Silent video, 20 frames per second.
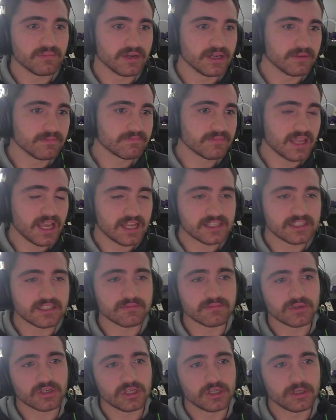but
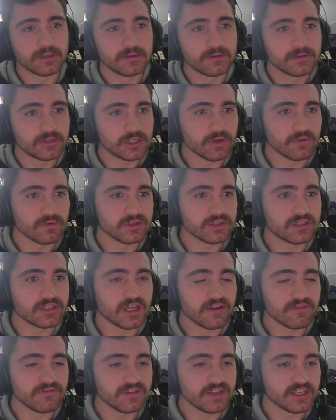Gastelum could show his
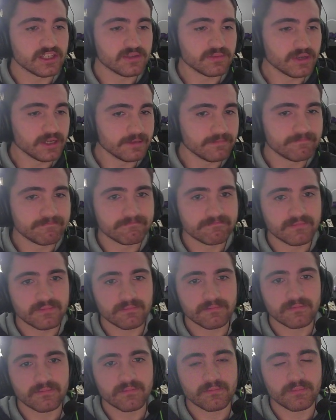toughness, but
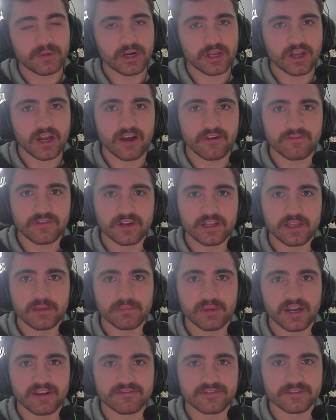pretty confident in
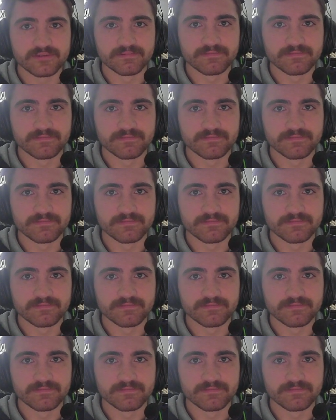Pyfer.